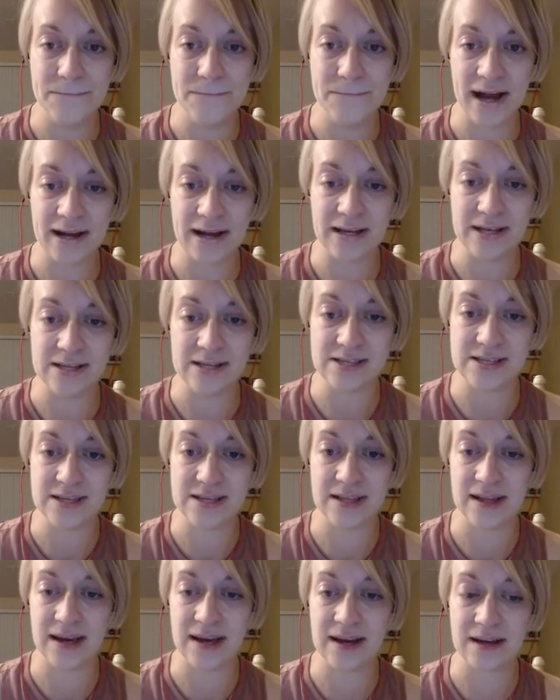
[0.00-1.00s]
back
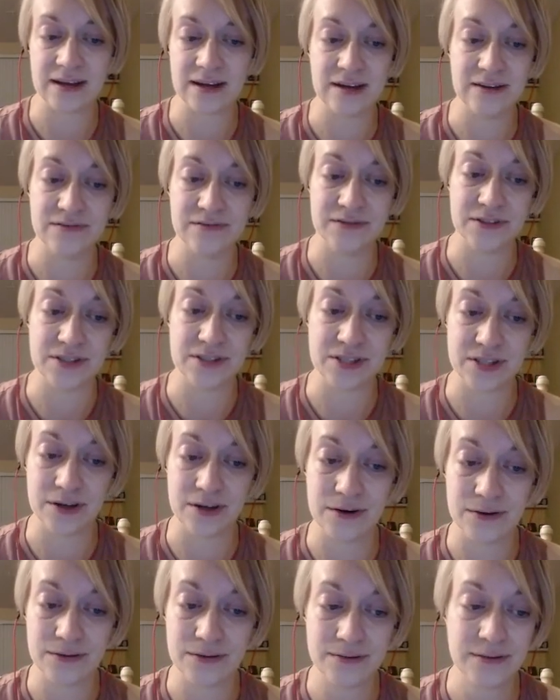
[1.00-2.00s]
into that comfort
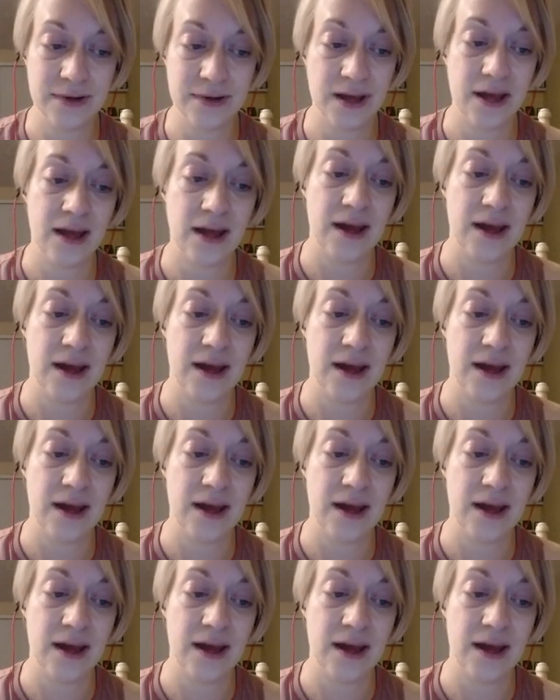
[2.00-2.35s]
zone